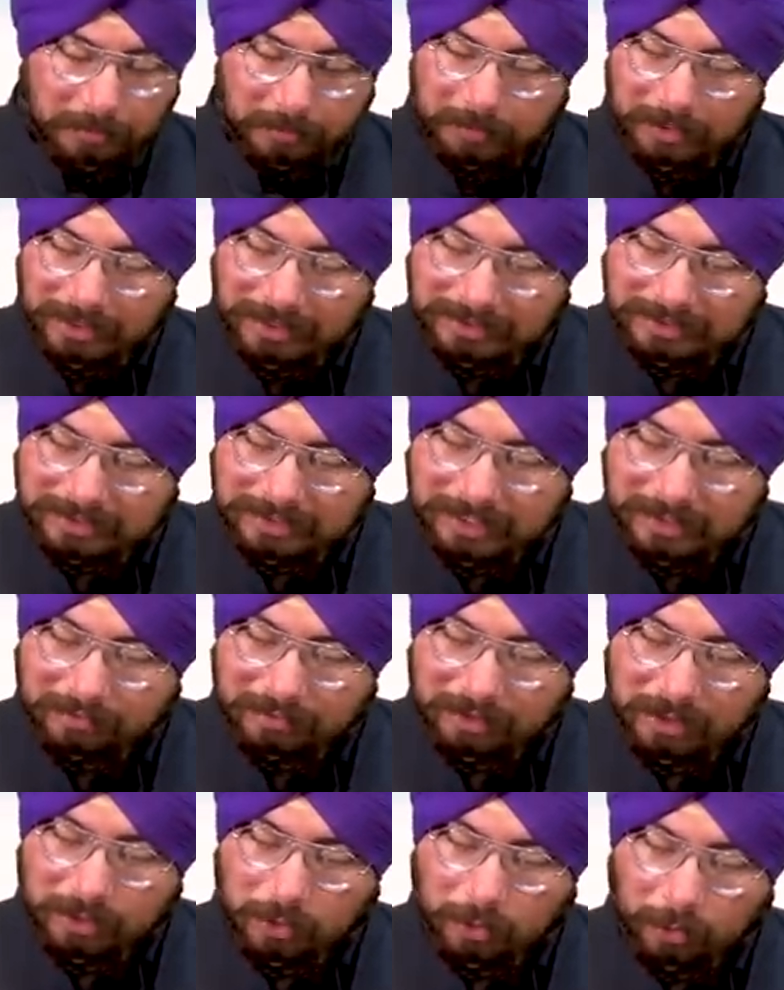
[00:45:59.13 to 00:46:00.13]
Plus they
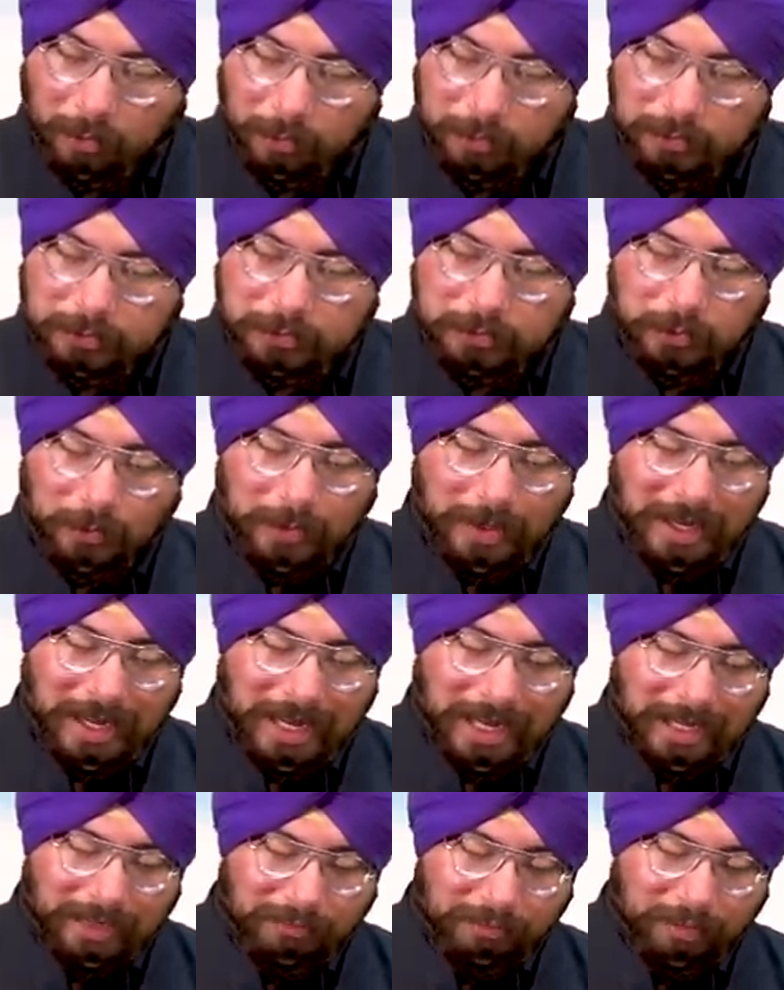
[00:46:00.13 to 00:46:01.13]
will also
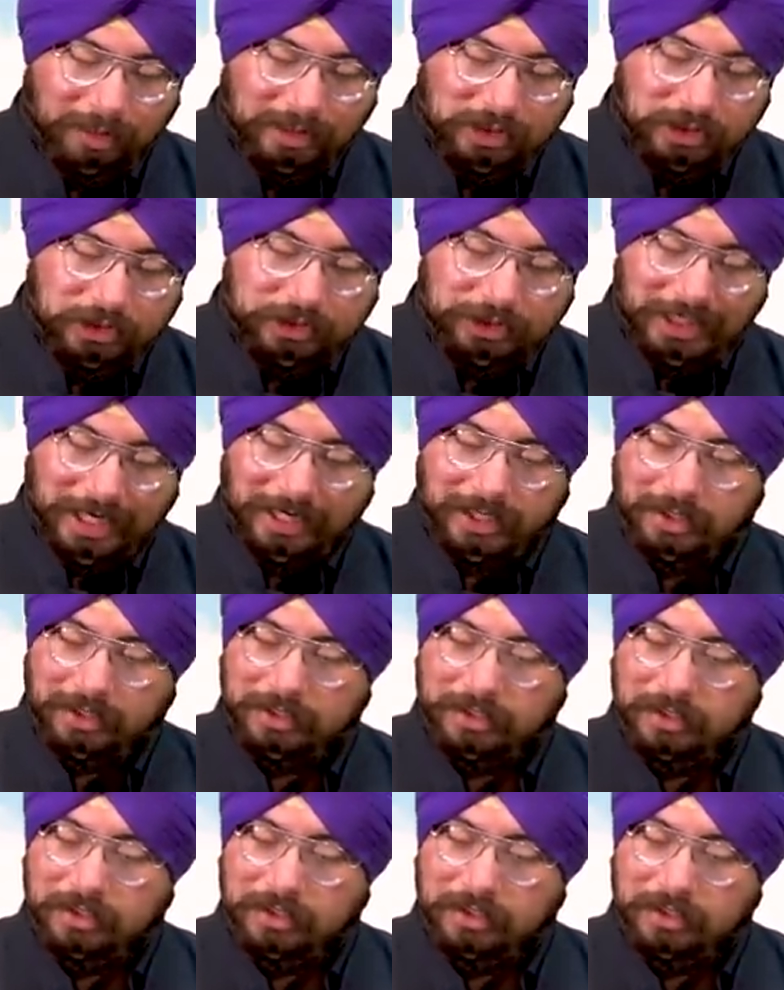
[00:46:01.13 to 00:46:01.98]
have a check